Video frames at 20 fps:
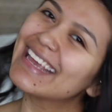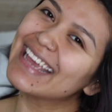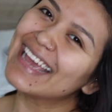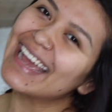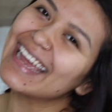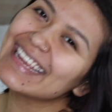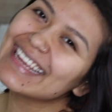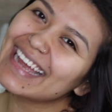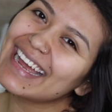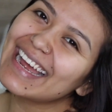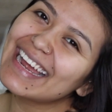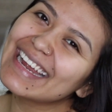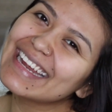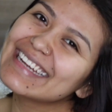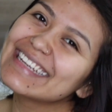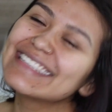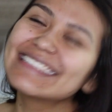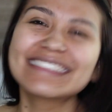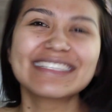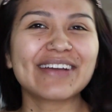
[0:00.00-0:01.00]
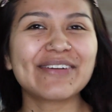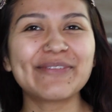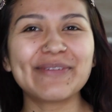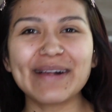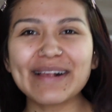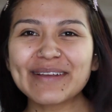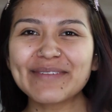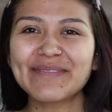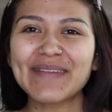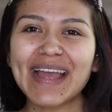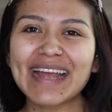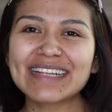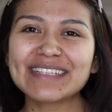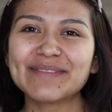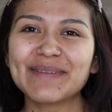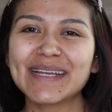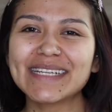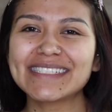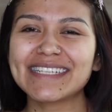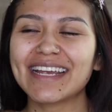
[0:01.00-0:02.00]
Hi guys, welcome back to
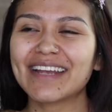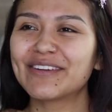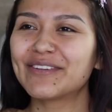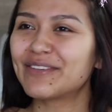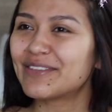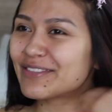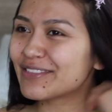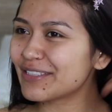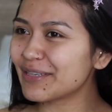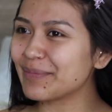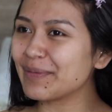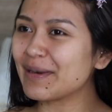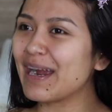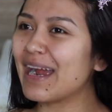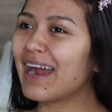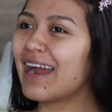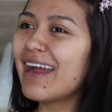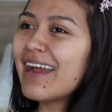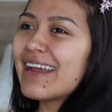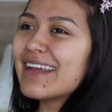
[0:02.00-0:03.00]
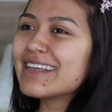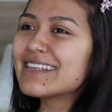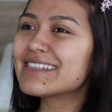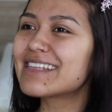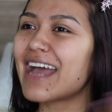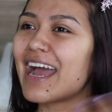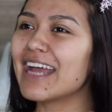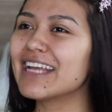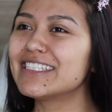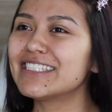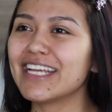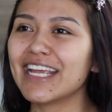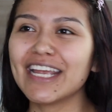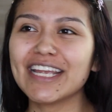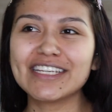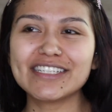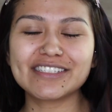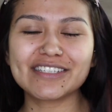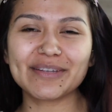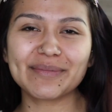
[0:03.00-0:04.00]
my channel. Surprise! I
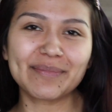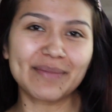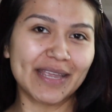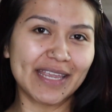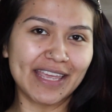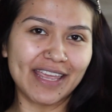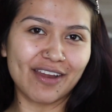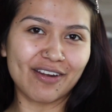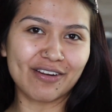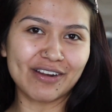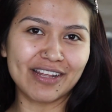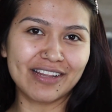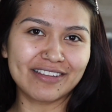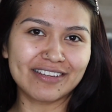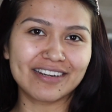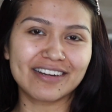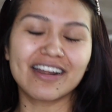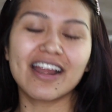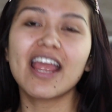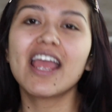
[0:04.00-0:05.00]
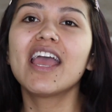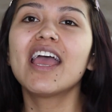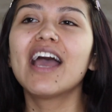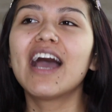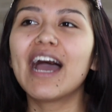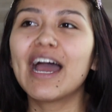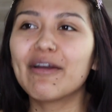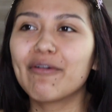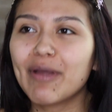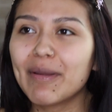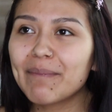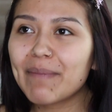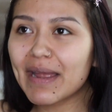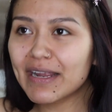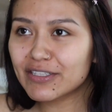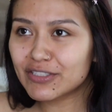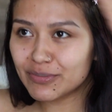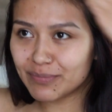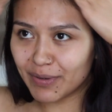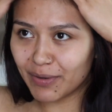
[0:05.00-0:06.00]
changed my hair color. I went
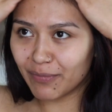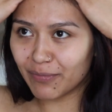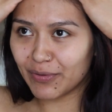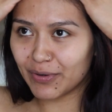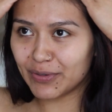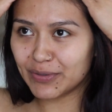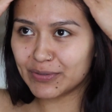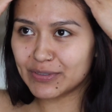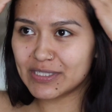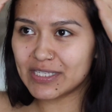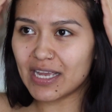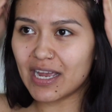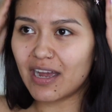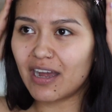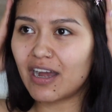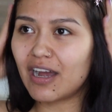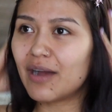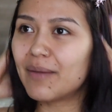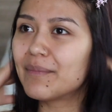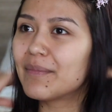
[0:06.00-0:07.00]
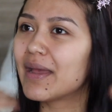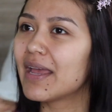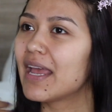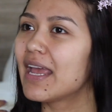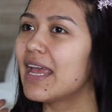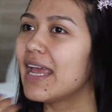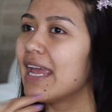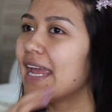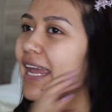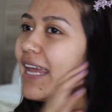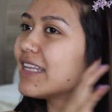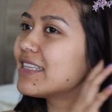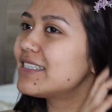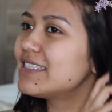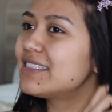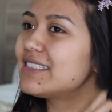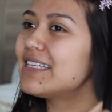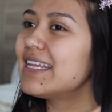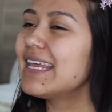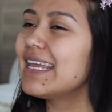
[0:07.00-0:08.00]
back to my roots. It
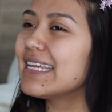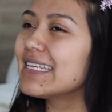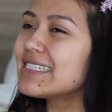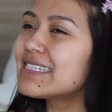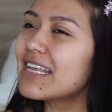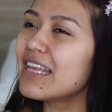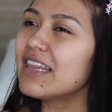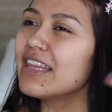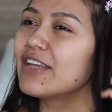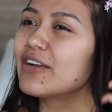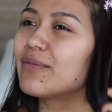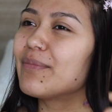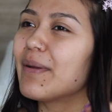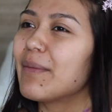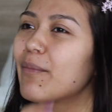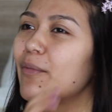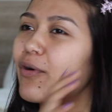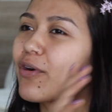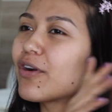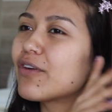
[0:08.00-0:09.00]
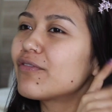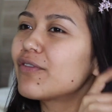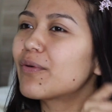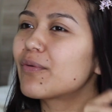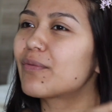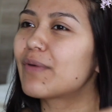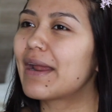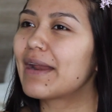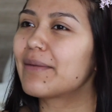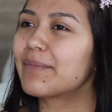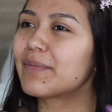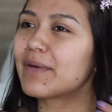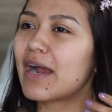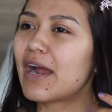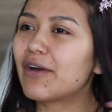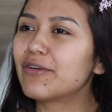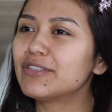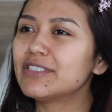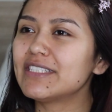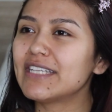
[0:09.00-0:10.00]
is a little bit more of a red
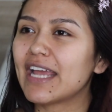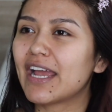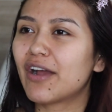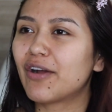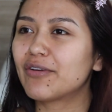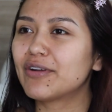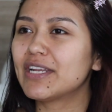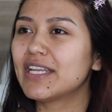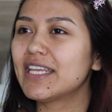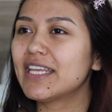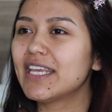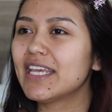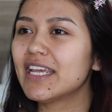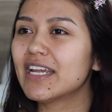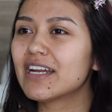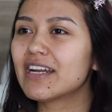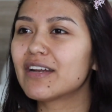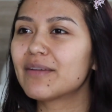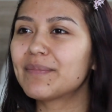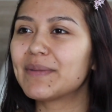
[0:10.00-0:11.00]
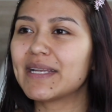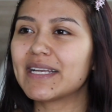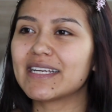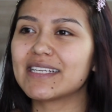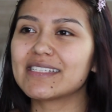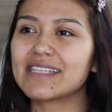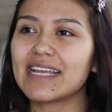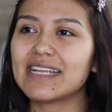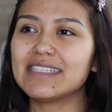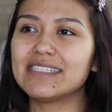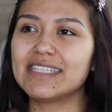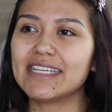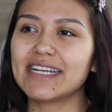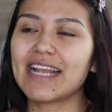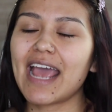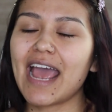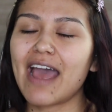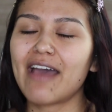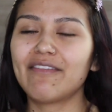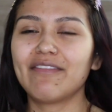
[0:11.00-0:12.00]
brown down here because I did
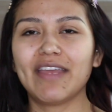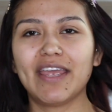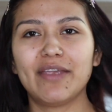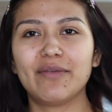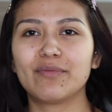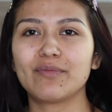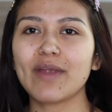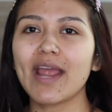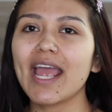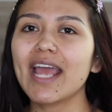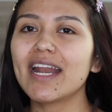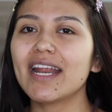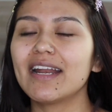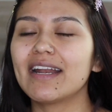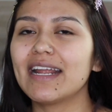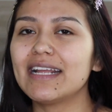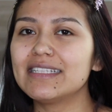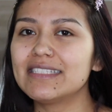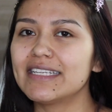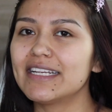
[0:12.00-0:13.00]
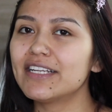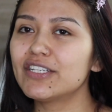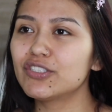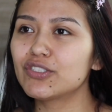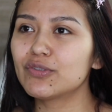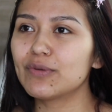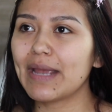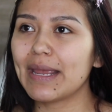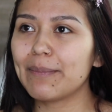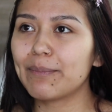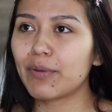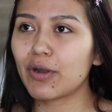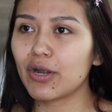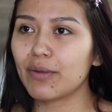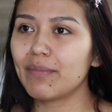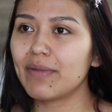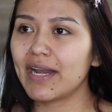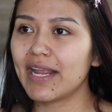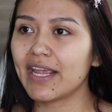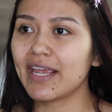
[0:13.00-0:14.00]
have a red and I didn't do a
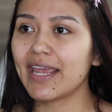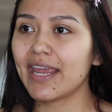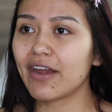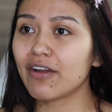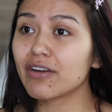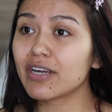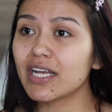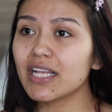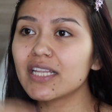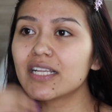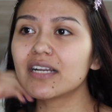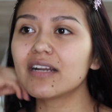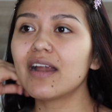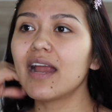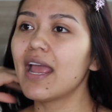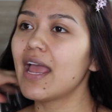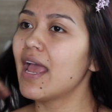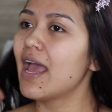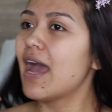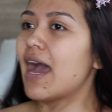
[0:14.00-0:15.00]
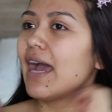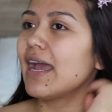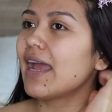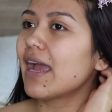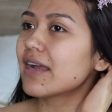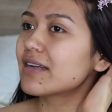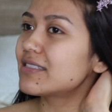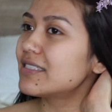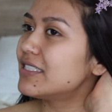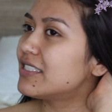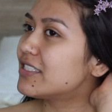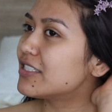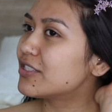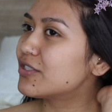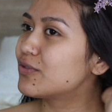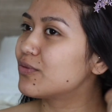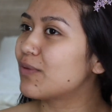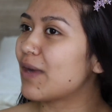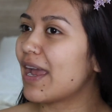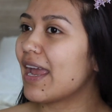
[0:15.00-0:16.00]
permanent hair color. I actually
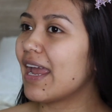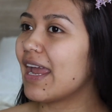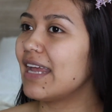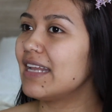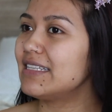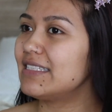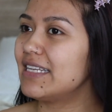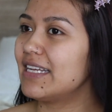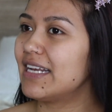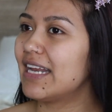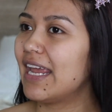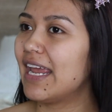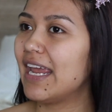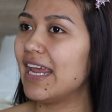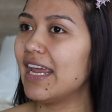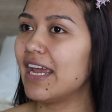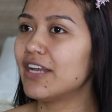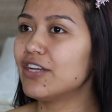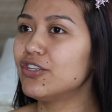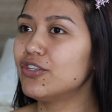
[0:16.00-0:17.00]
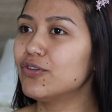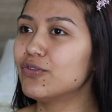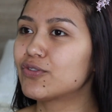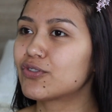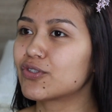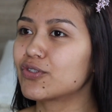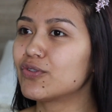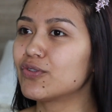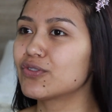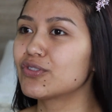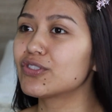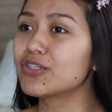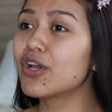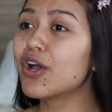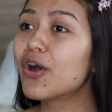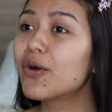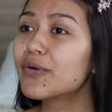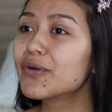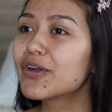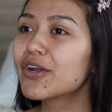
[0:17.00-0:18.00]
just went and did a neutral
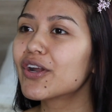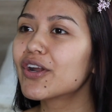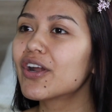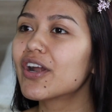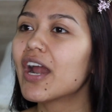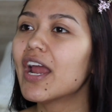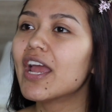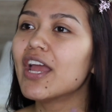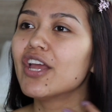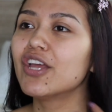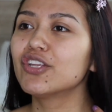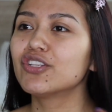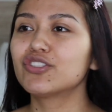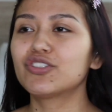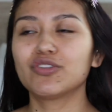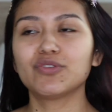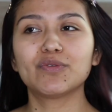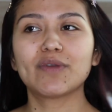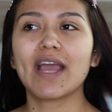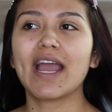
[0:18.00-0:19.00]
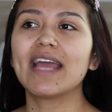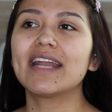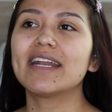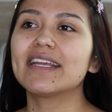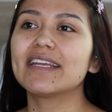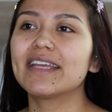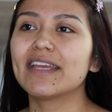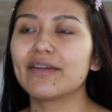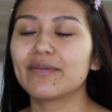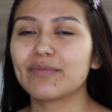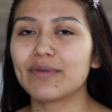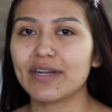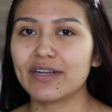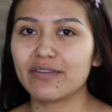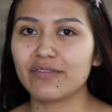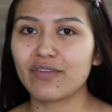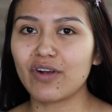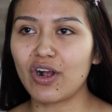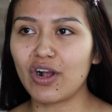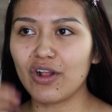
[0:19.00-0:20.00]
toner to kind of get rid
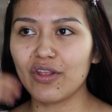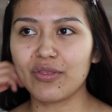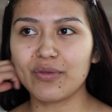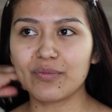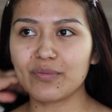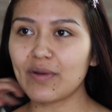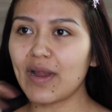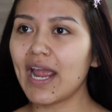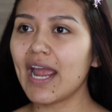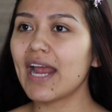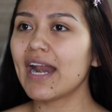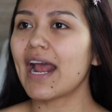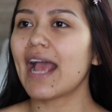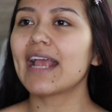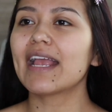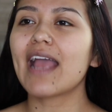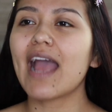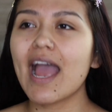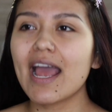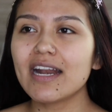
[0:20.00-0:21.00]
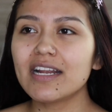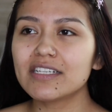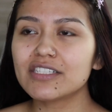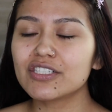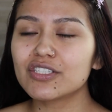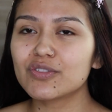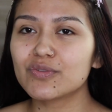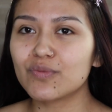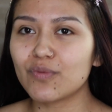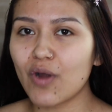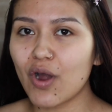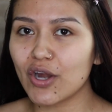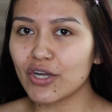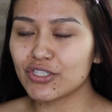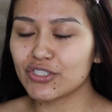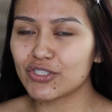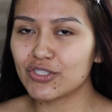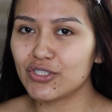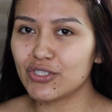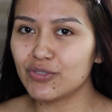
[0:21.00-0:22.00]
of all the red. I kind of just want
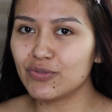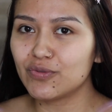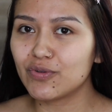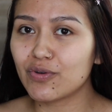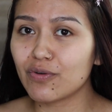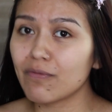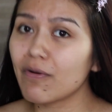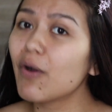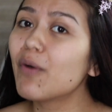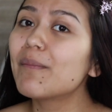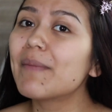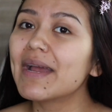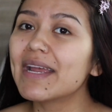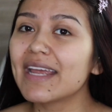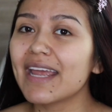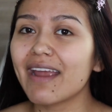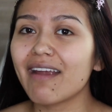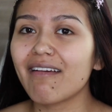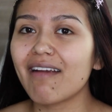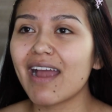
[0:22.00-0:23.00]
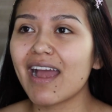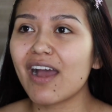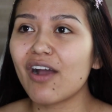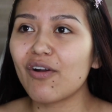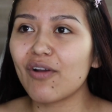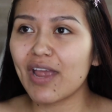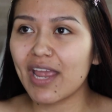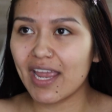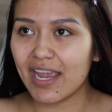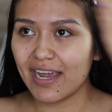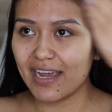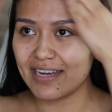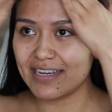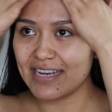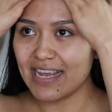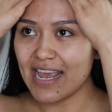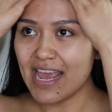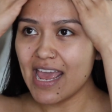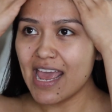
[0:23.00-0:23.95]
to grow my hair out and